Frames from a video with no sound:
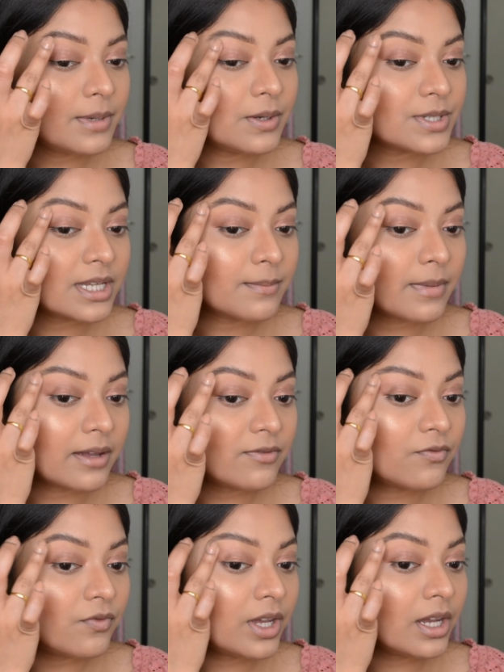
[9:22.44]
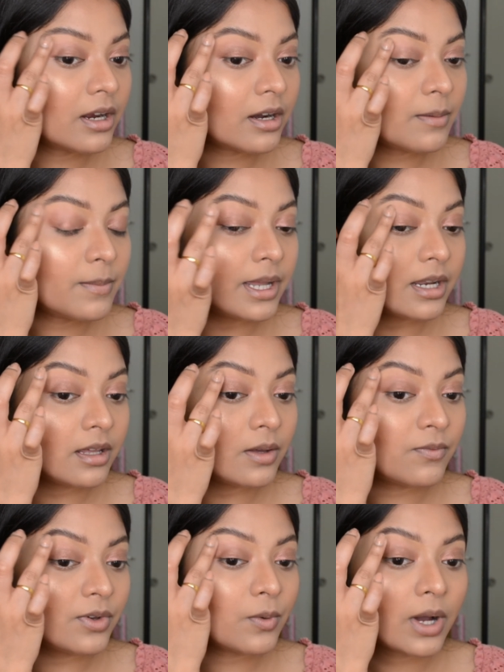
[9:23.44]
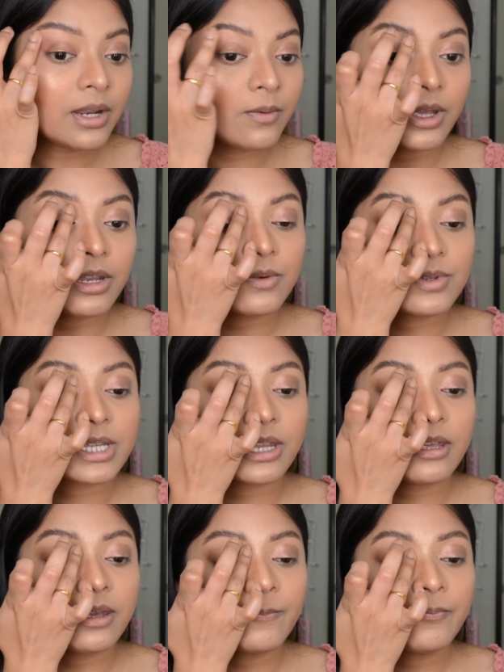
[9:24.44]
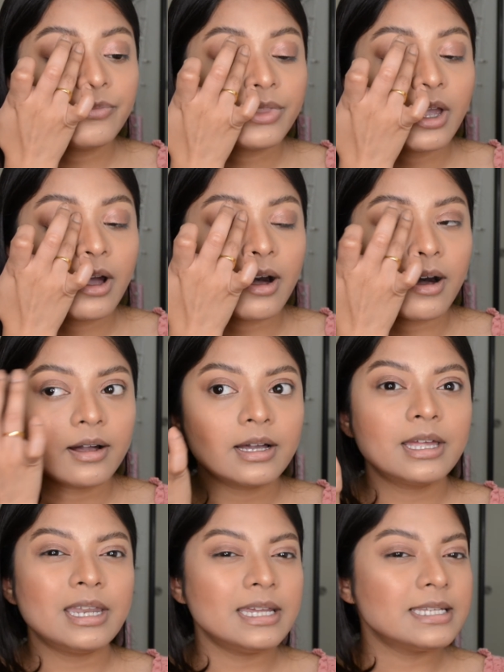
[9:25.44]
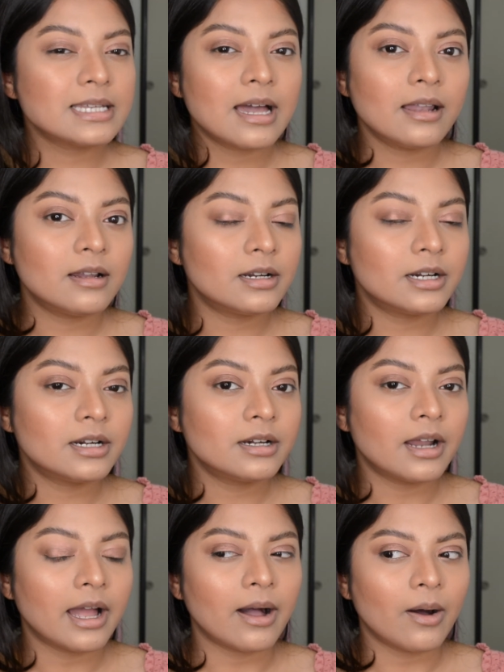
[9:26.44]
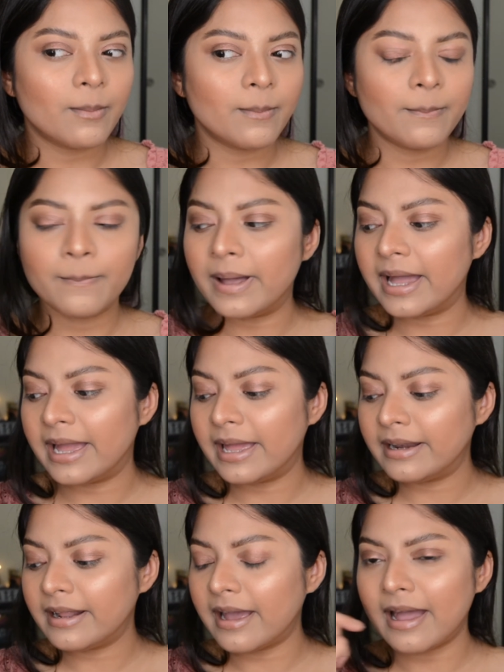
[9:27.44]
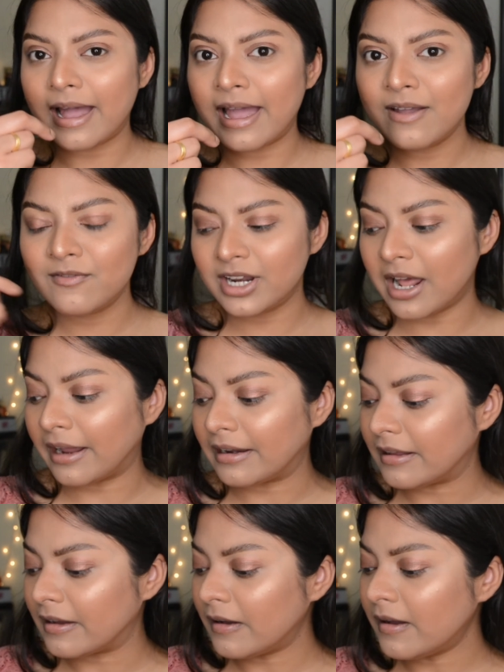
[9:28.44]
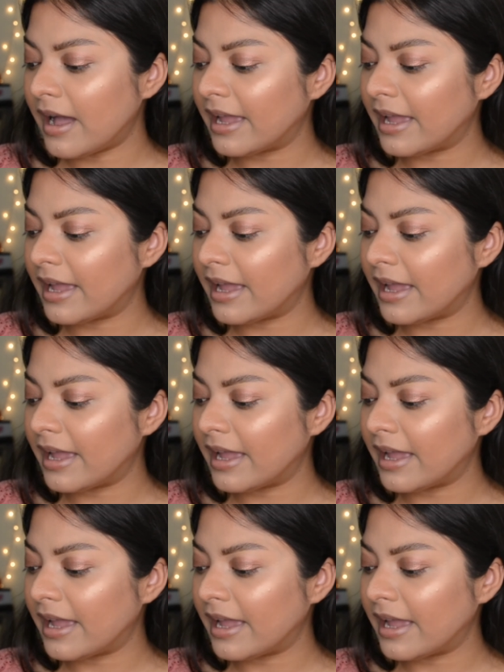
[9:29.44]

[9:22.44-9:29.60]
using my finger, but if you want you can use any crease color, but I have an idea.